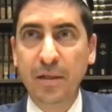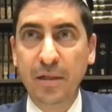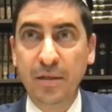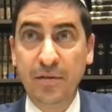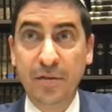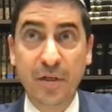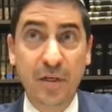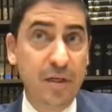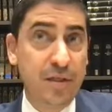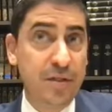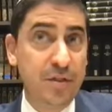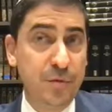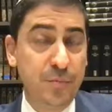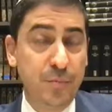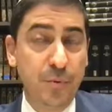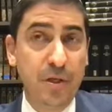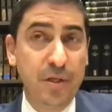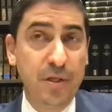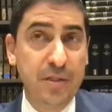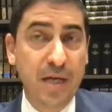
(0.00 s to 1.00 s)
Natia is
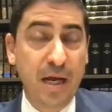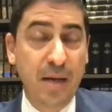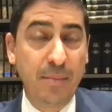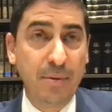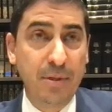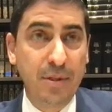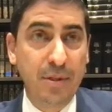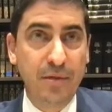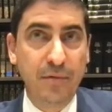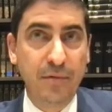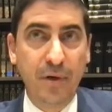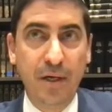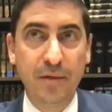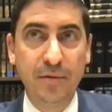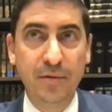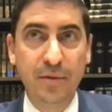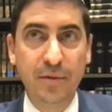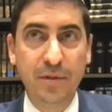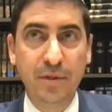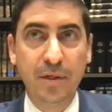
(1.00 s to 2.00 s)
just putting a sapling in the
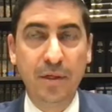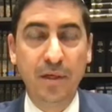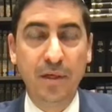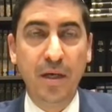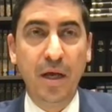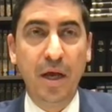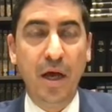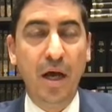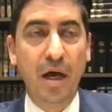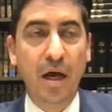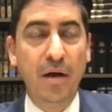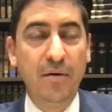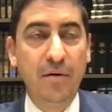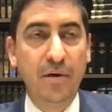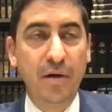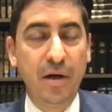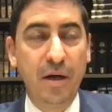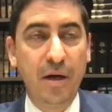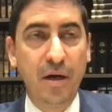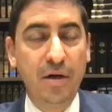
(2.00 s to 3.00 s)
ground.
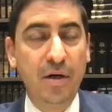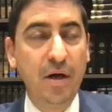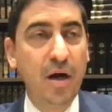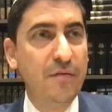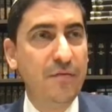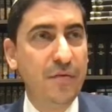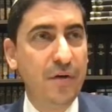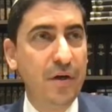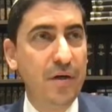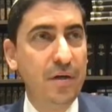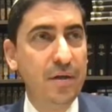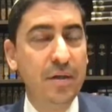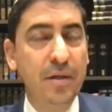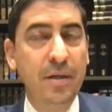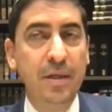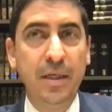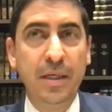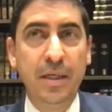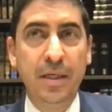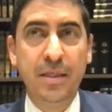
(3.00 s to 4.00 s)
Har harkava
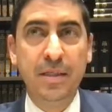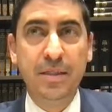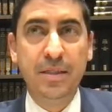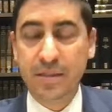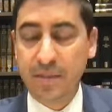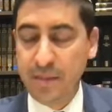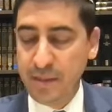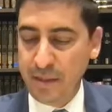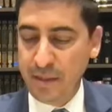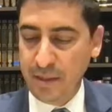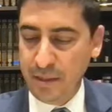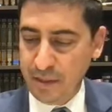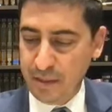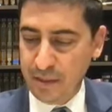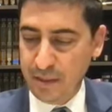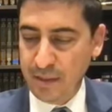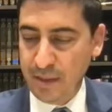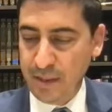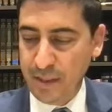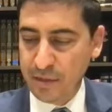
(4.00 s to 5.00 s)
is
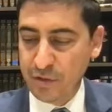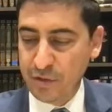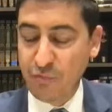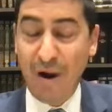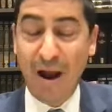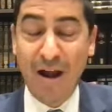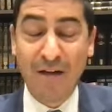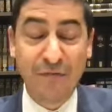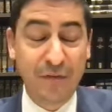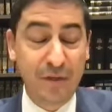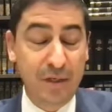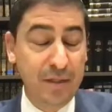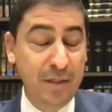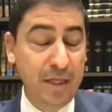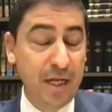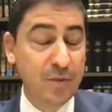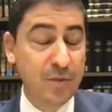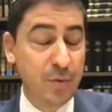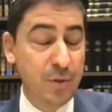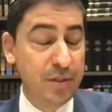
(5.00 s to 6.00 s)
uh, is grafting.
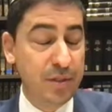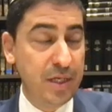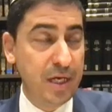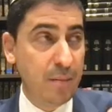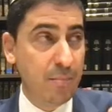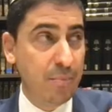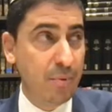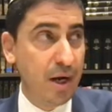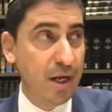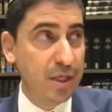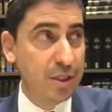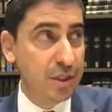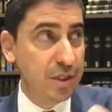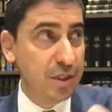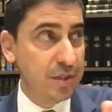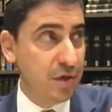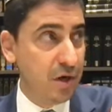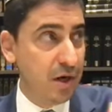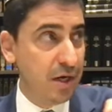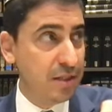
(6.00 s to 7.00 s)
That's where you take a branch and
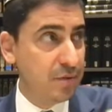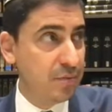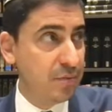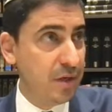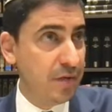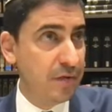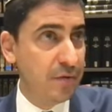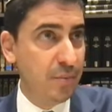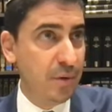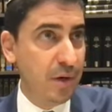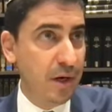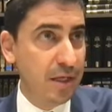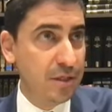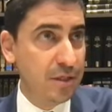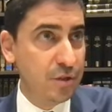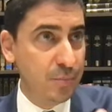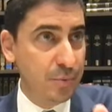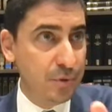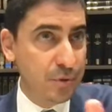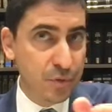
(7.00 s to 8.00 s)
you tie it to another
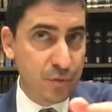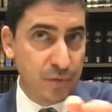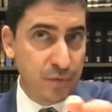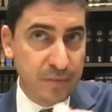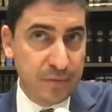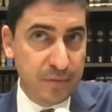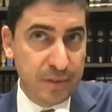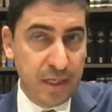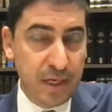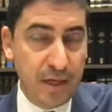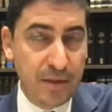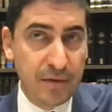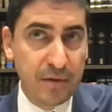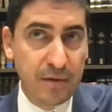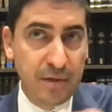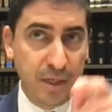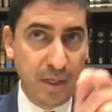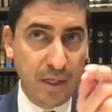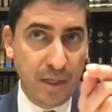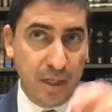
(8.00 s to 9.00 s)
branch, or put two of them
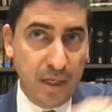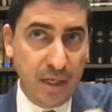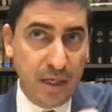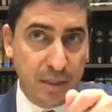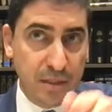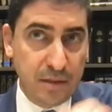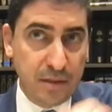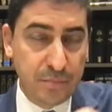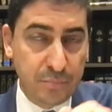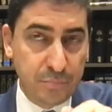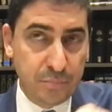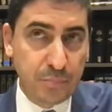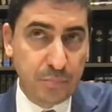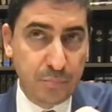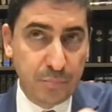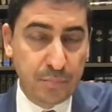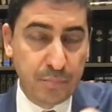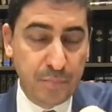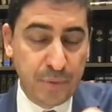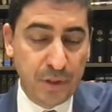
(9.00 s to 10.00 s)
together, and you
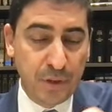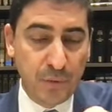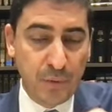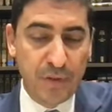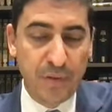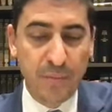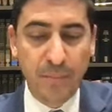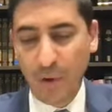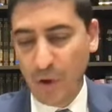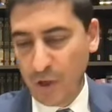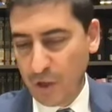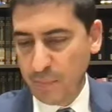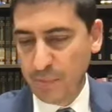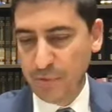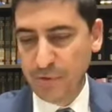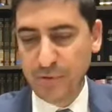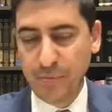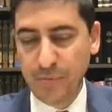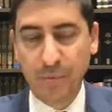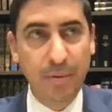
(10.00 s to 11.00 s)
peel away the bark,
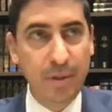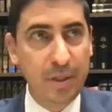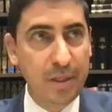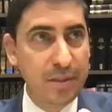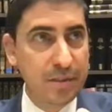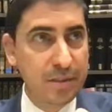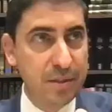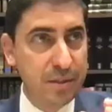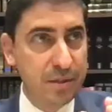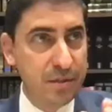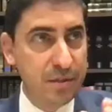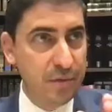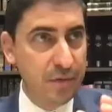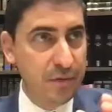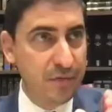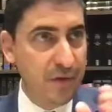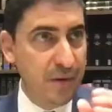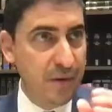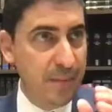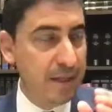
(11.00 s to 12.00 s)
presumably, so the two
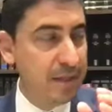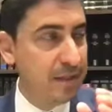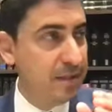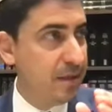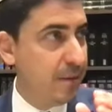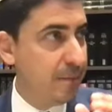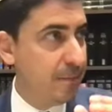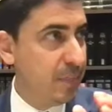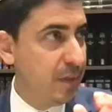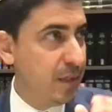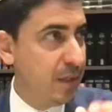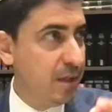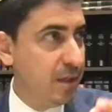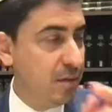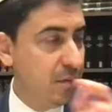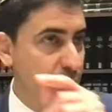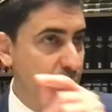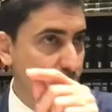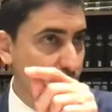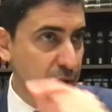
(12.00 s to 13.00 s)
of them end up.
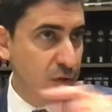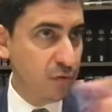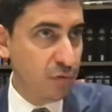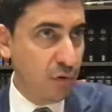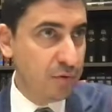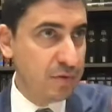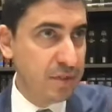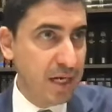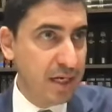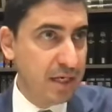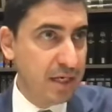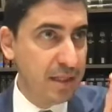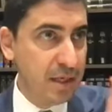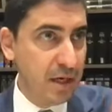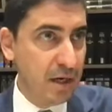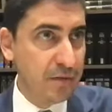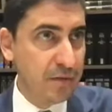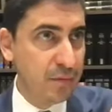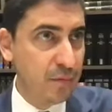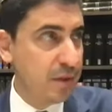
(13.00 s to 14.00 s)
One grows out of
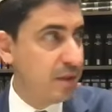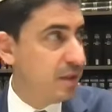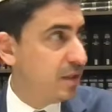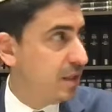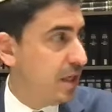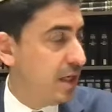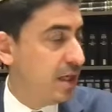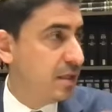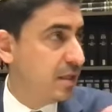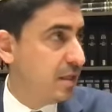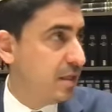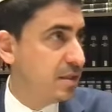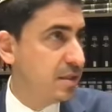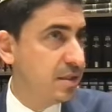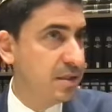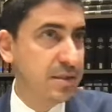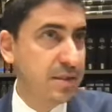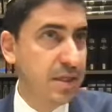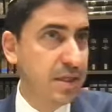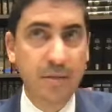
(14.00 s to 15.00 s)
the other one in the end, and it's
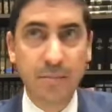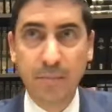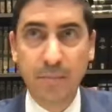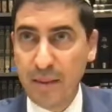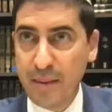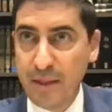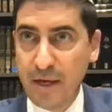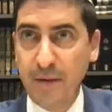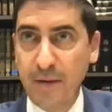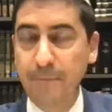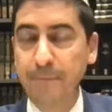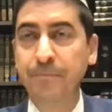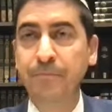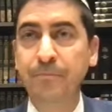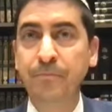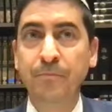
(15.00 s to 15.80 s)
sustained by that.